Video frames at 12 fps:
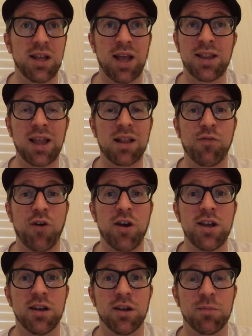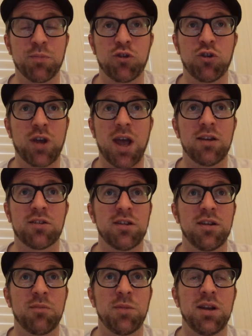and that's fine, like, but you can't,
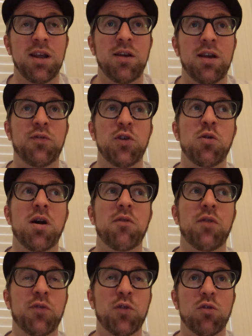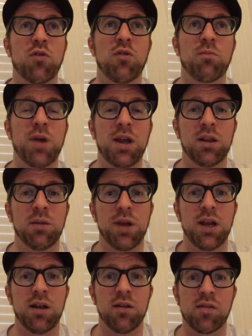I mean, if you're paying the
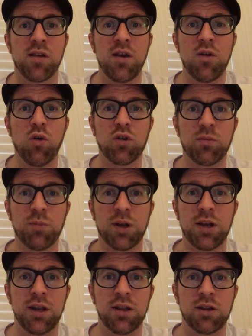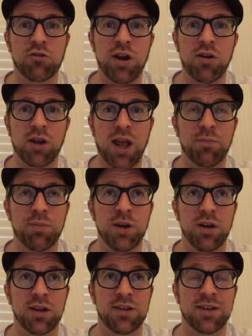bills, ultimately the trainer can't
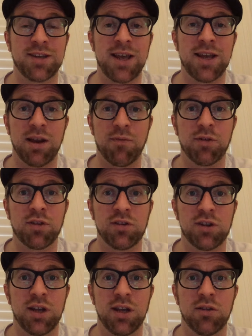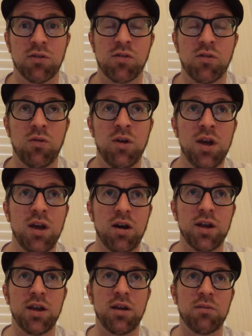be like dictating everything to you either. So
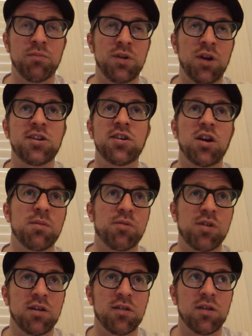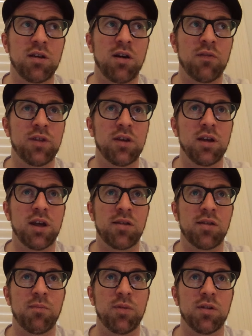99% of the
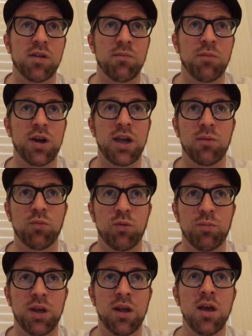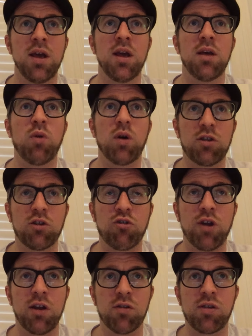examples in my head would be what the
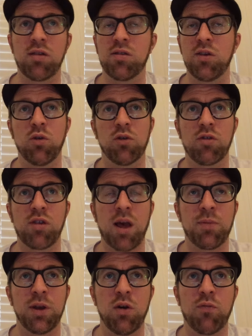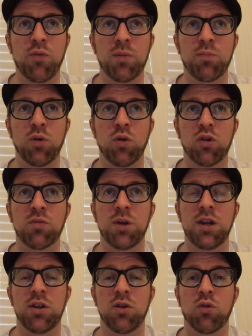trainer says the owner is happy enough with, but
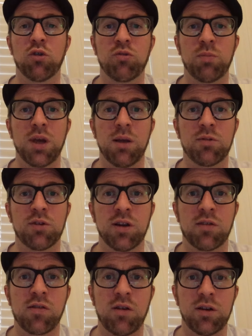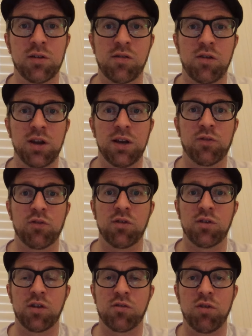ultimately the owner should be able to decide if there
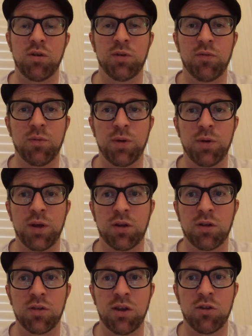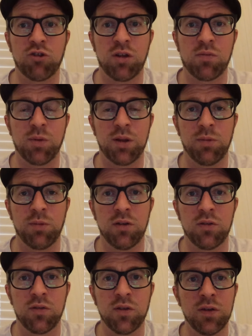is a disagreement of opinion, because he or she is paying the
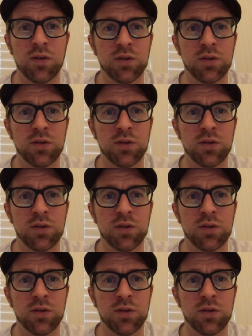bills.